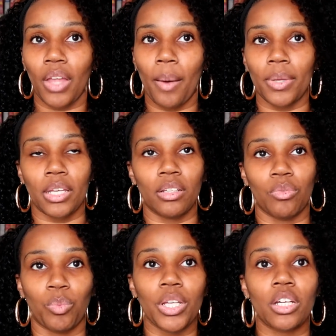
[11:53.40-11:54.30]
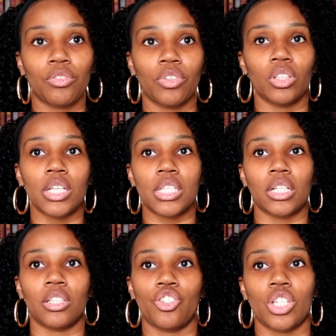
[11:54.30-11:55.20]
I mean, we could
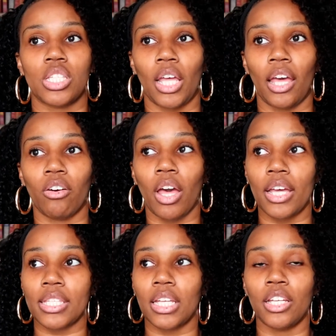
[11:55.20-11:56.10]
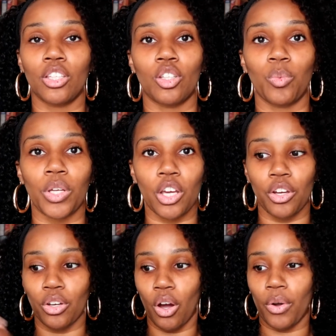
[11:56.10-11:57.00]
realistically just say, okay, it's the end of the week, here
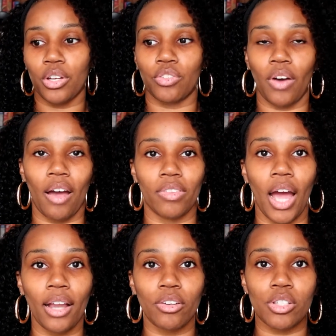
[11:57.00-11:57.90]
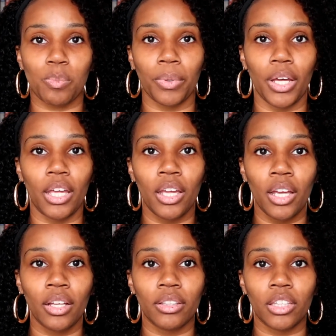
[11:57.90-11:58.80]
you go, here's $5, but
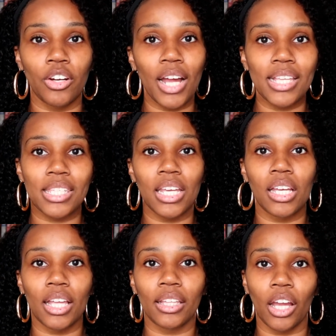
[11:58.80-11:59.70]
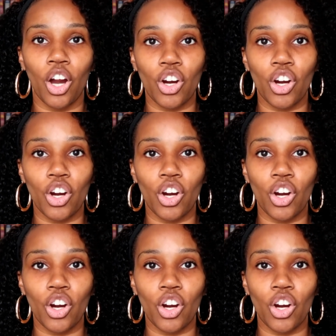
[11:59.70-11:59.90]
they're not seeing that they